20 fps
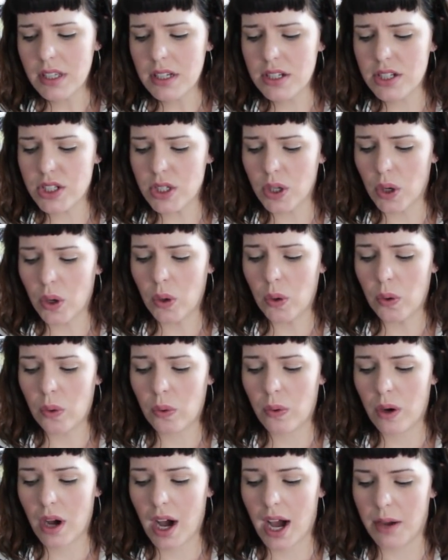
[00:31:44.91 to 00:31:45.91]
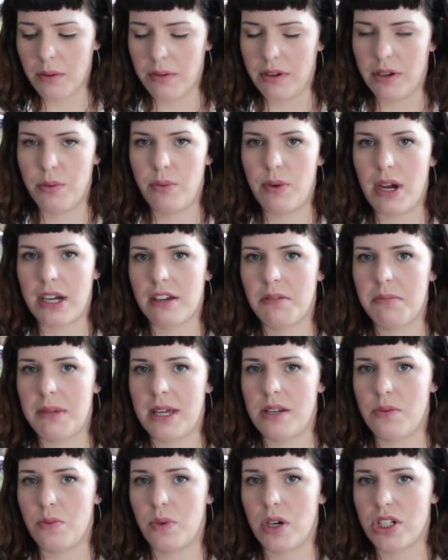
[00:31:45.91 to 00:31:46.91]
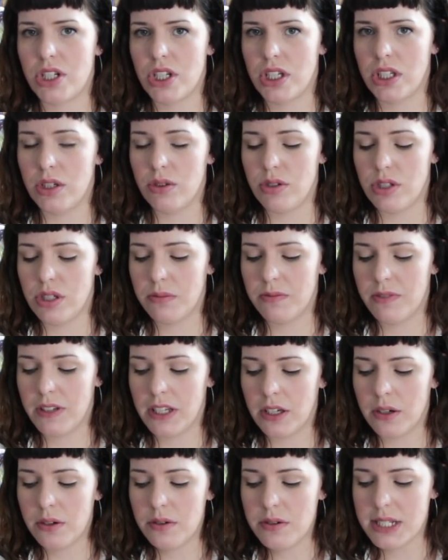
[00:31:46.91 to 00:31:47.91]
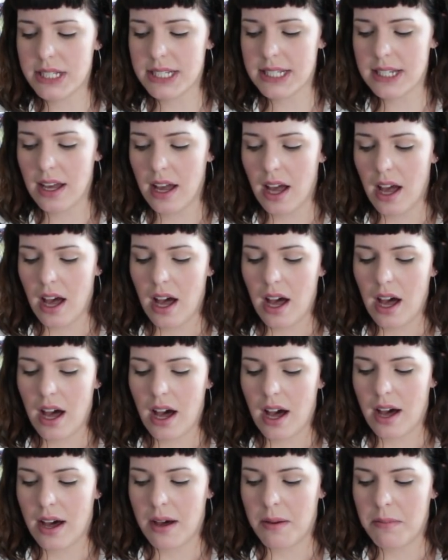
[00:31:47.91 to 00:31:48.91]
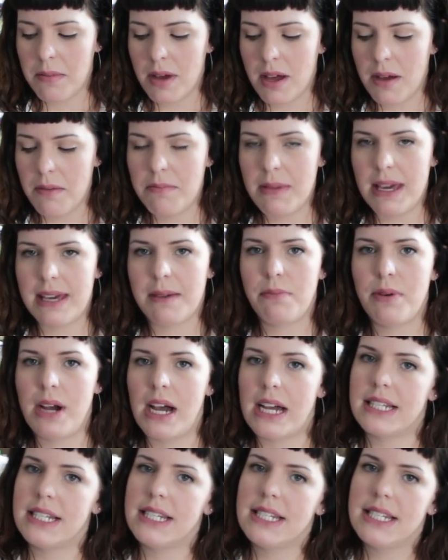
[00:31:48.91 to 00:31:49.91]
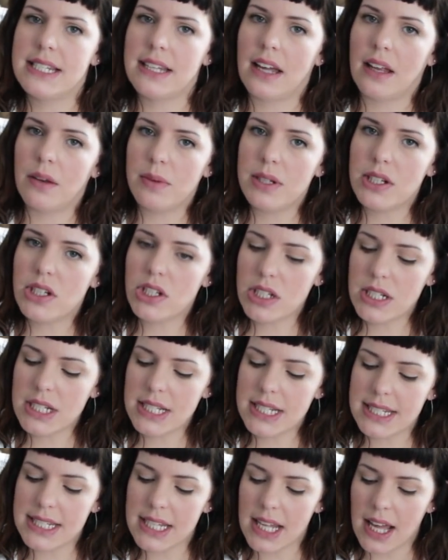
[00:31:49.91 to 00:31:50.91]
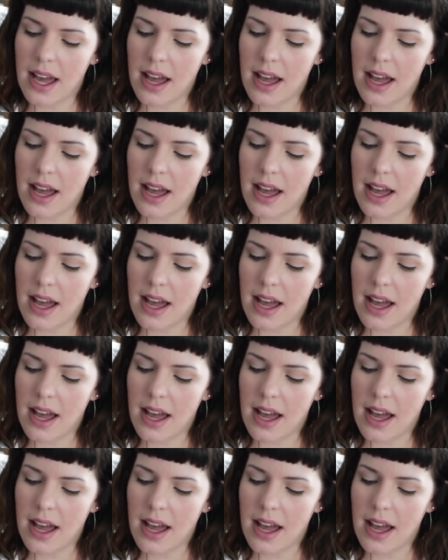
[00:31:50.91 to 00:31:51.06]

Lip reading: So I would recommend watching YouTube videos, make practice sandwiches.